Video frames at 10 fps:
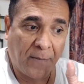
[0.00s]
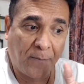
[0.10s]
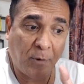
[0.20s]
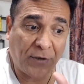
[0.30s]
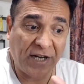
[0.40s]

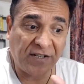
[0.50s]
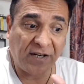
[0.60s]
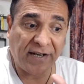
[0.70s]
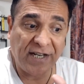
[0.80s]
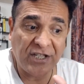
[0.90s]
protect
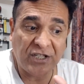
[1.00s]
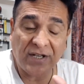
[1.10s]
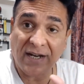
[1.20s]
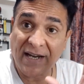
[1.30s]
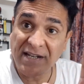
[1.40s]
against
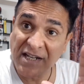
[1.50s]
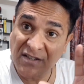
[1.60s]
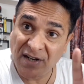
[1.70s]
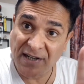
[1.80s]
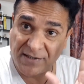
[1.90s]
any
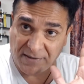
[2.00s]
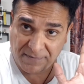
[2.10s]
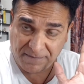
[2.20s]
threat,